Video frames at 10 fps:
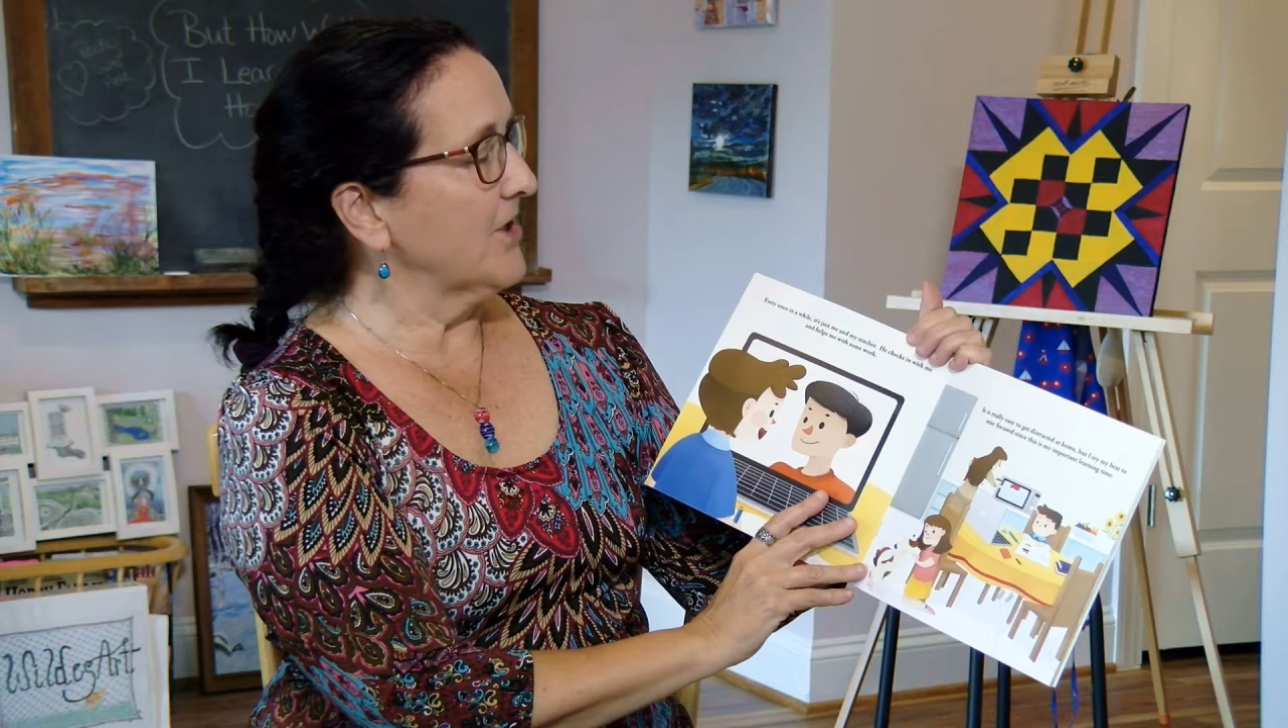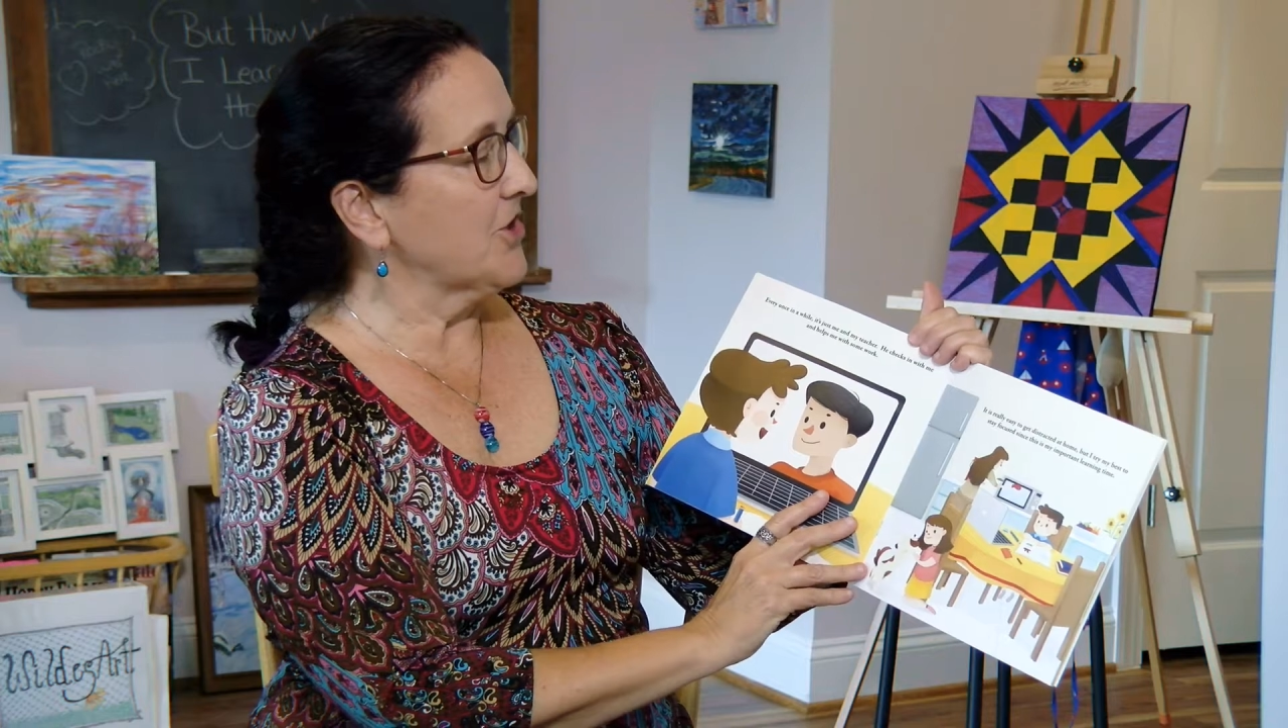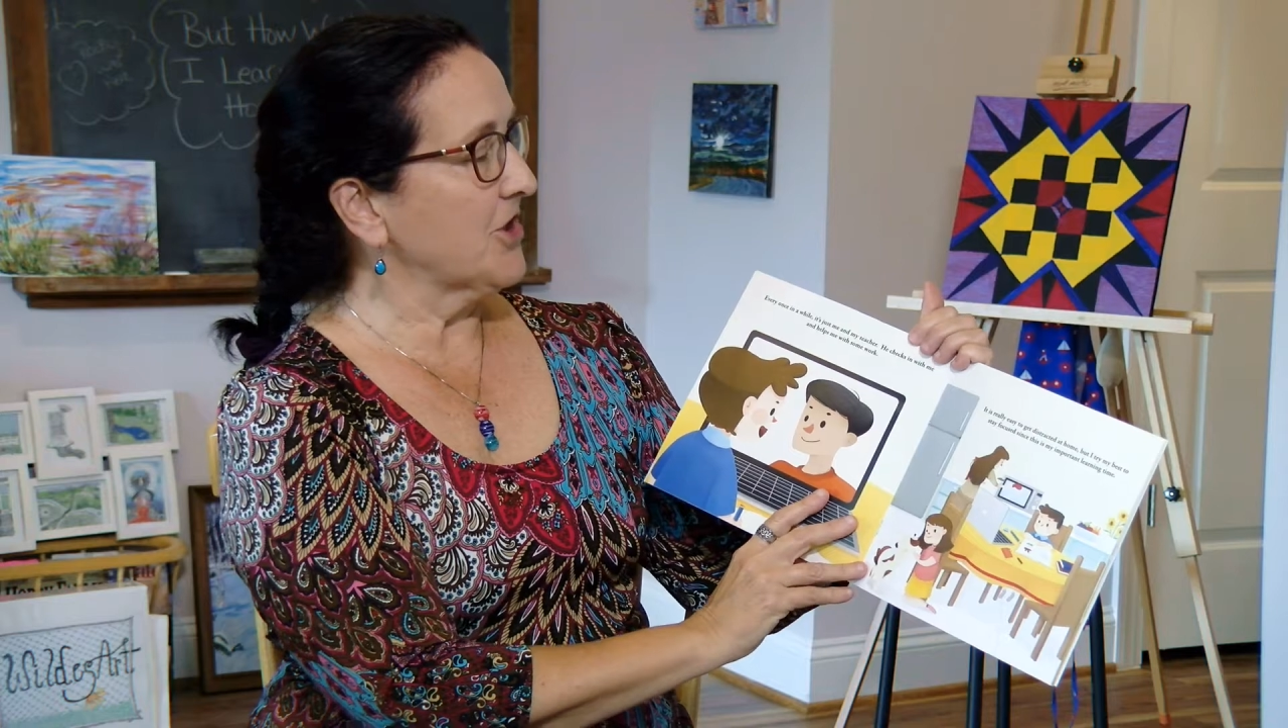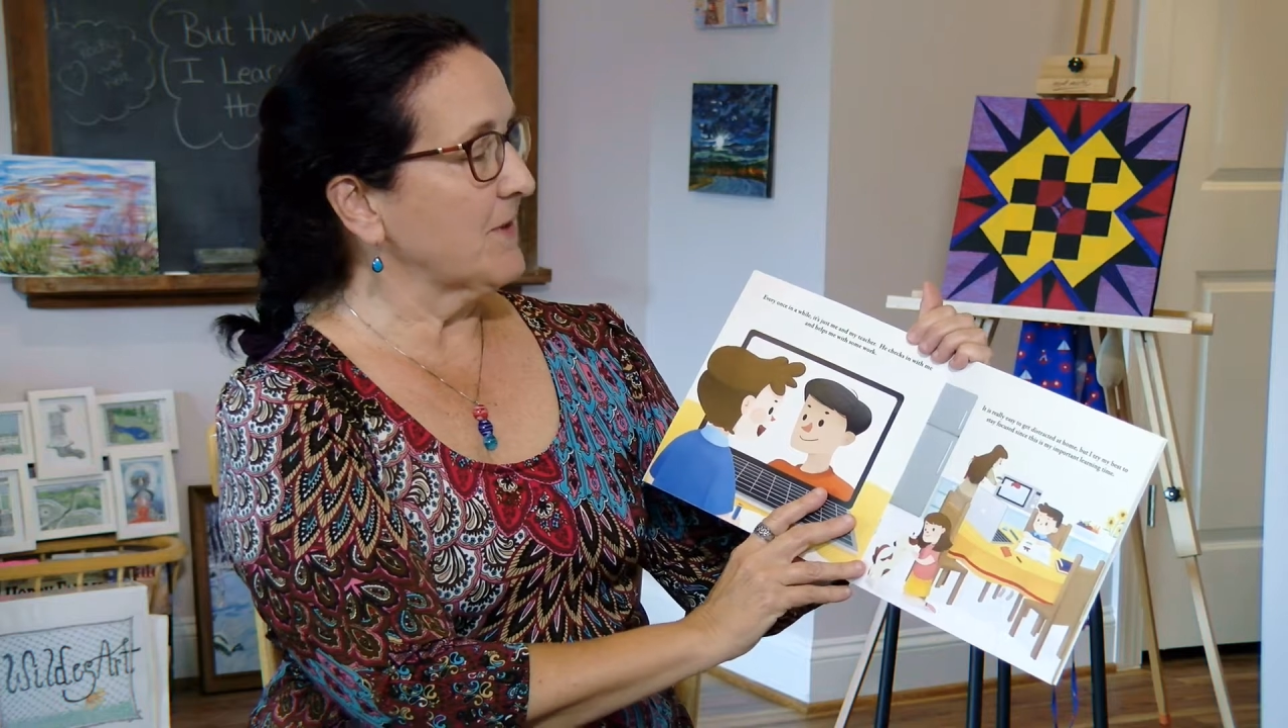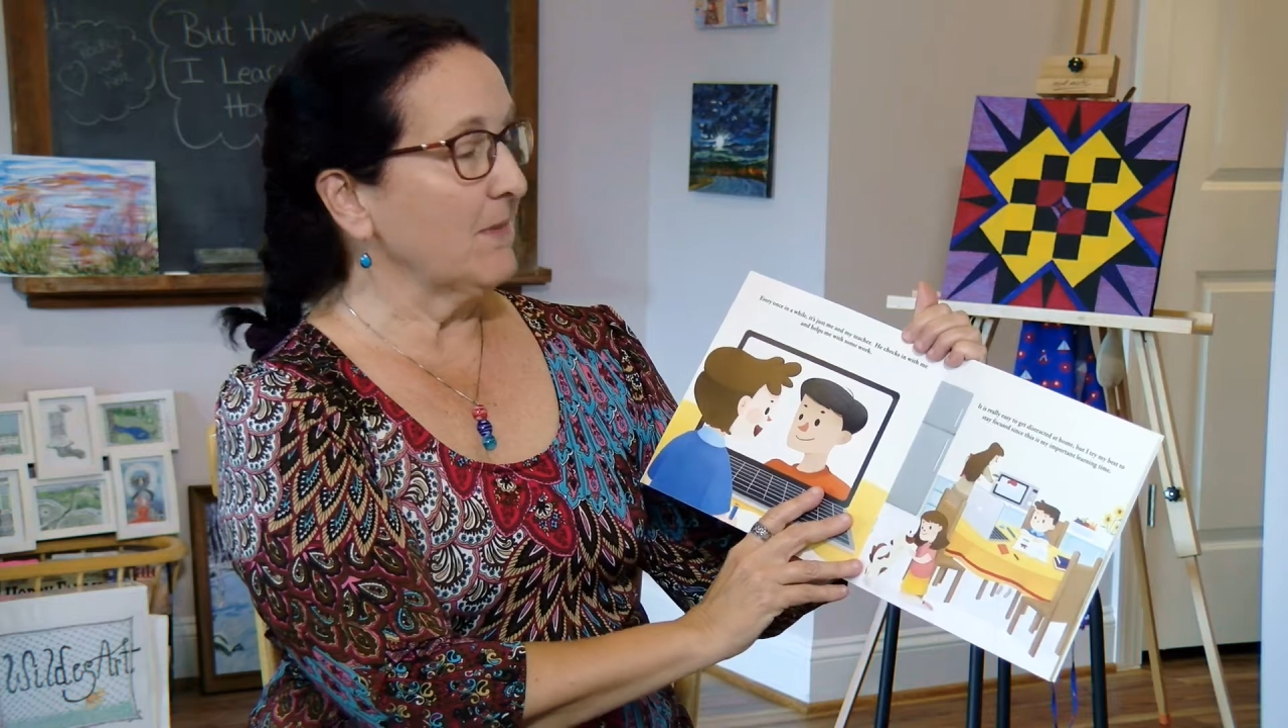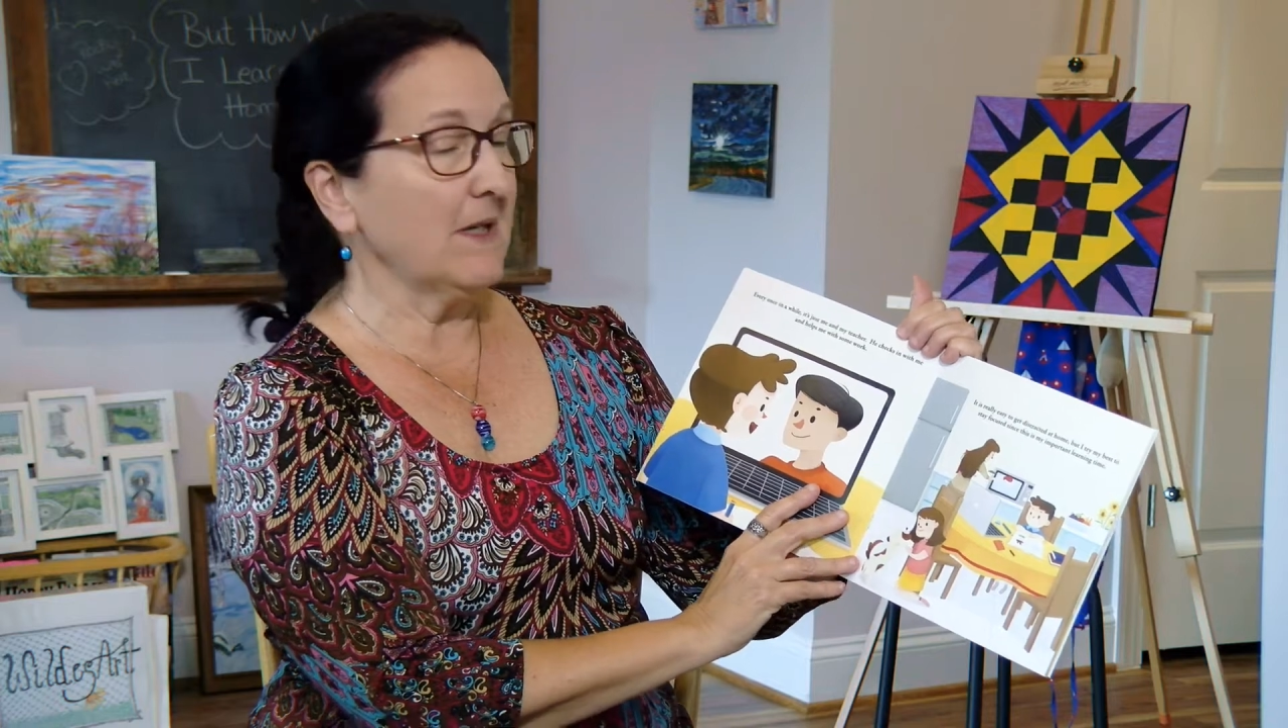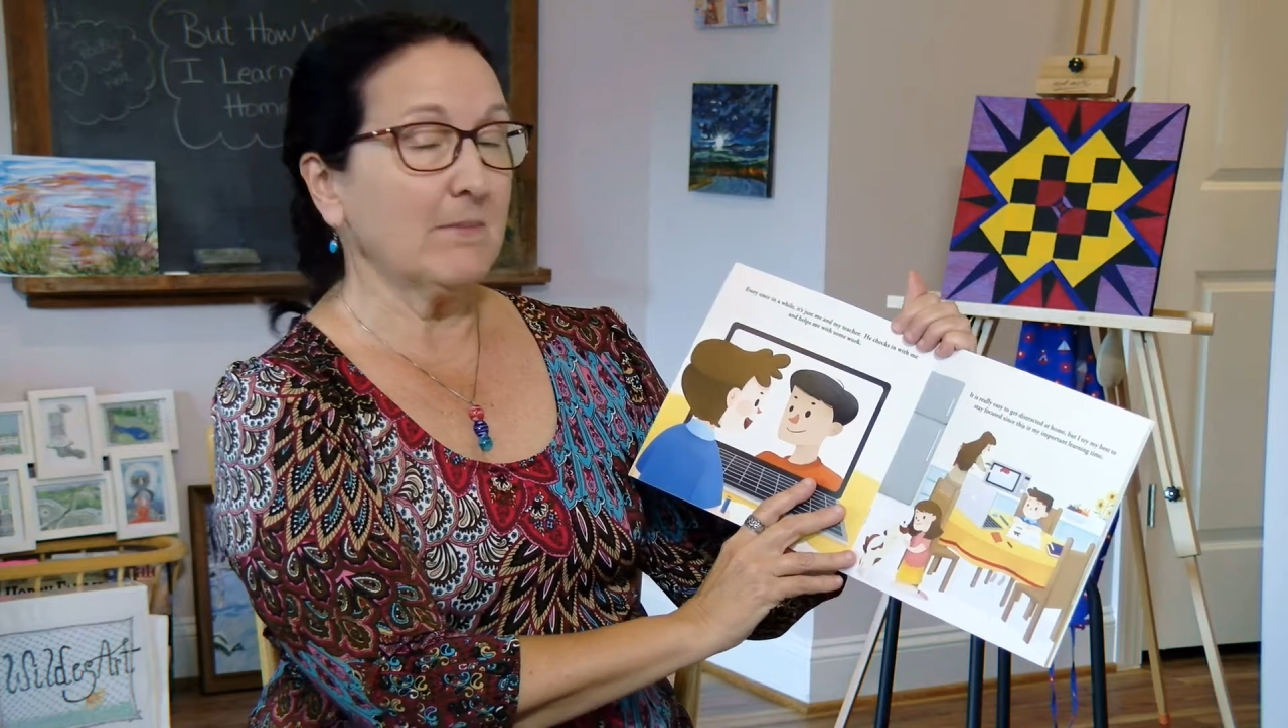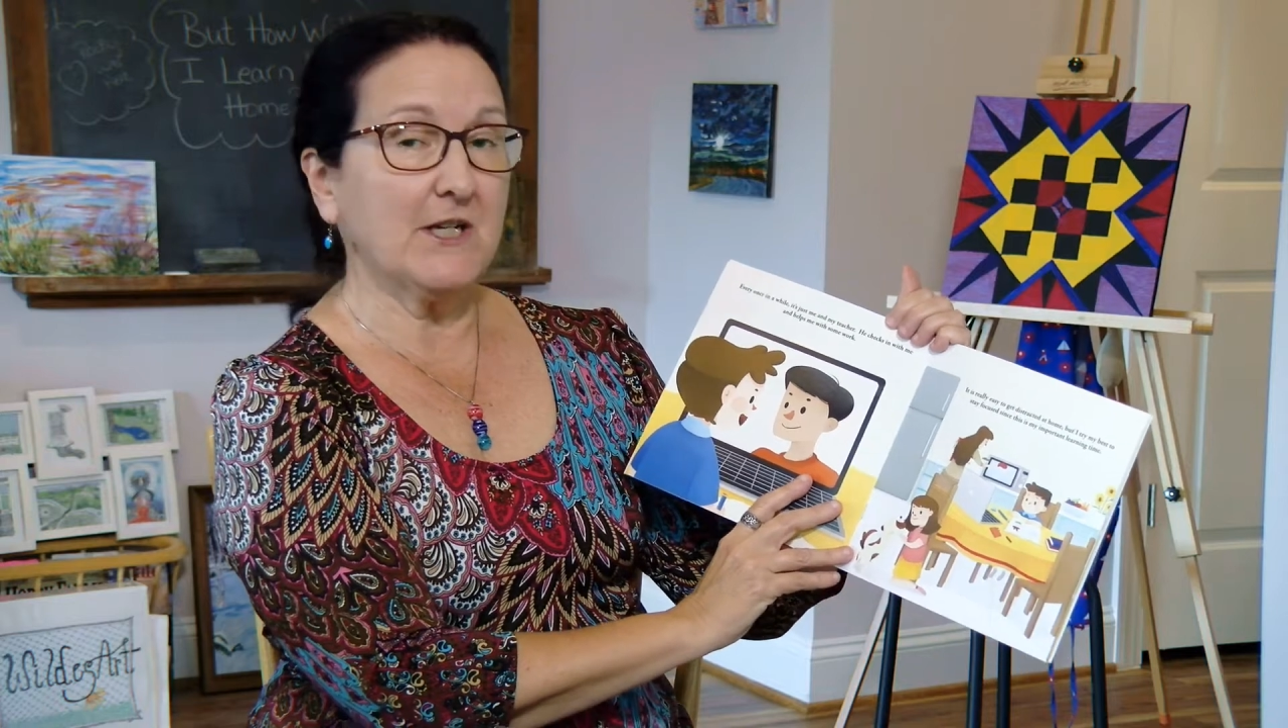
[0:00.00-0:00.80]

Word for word: it's just me and